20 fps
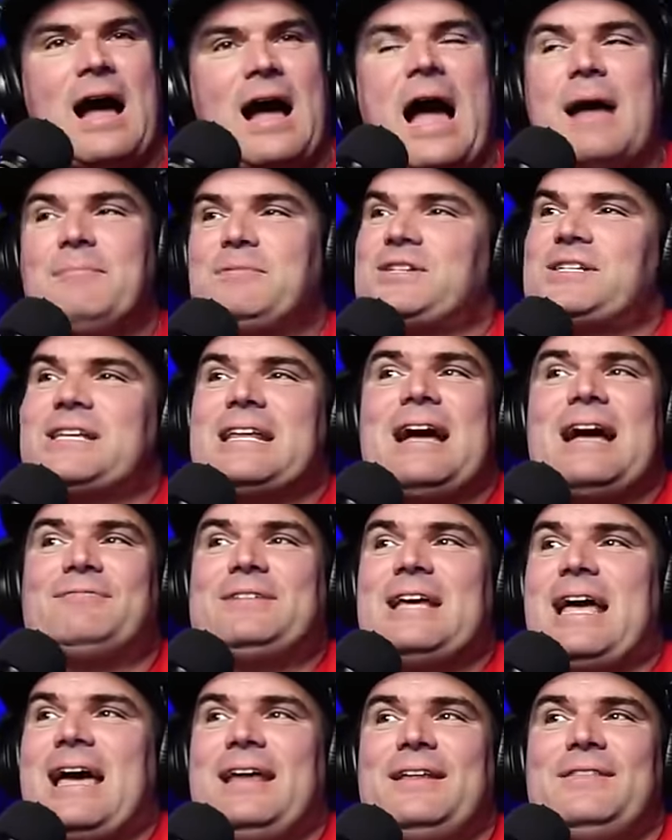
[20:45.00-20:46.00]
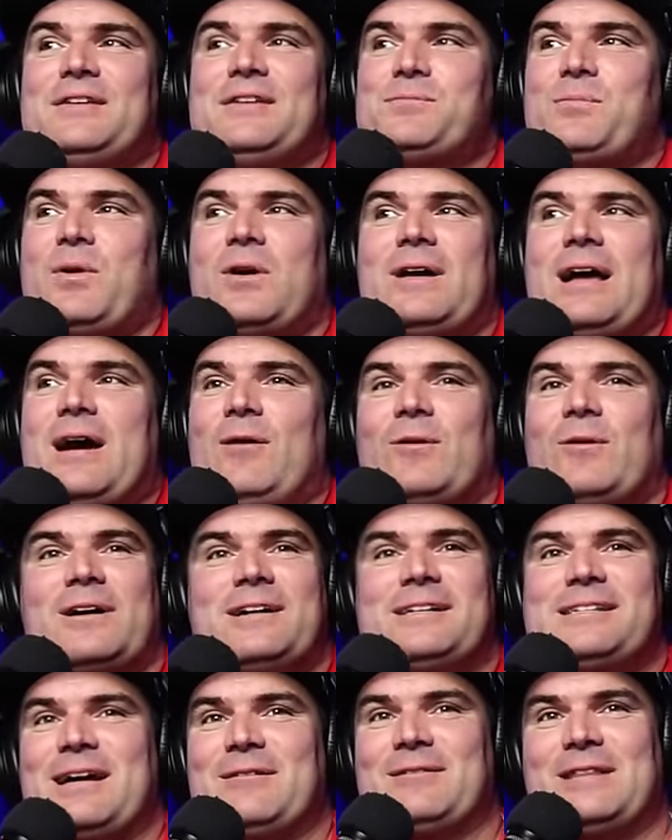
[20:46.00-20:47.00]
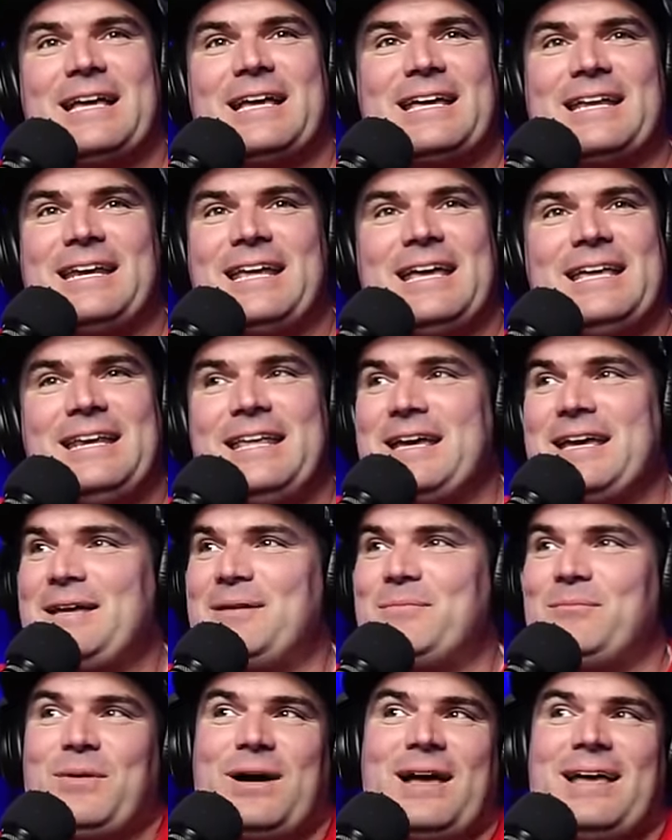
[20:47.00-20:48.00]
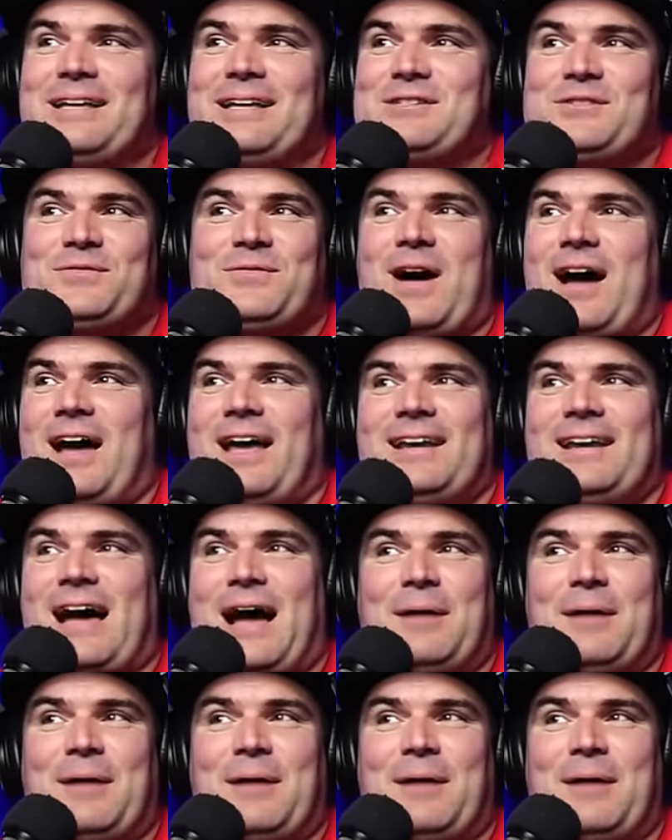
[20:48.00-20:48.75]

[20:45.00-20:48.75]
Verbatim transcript: was I'm like just going to have to edit this part out where I sound like an idiot, but it's fine.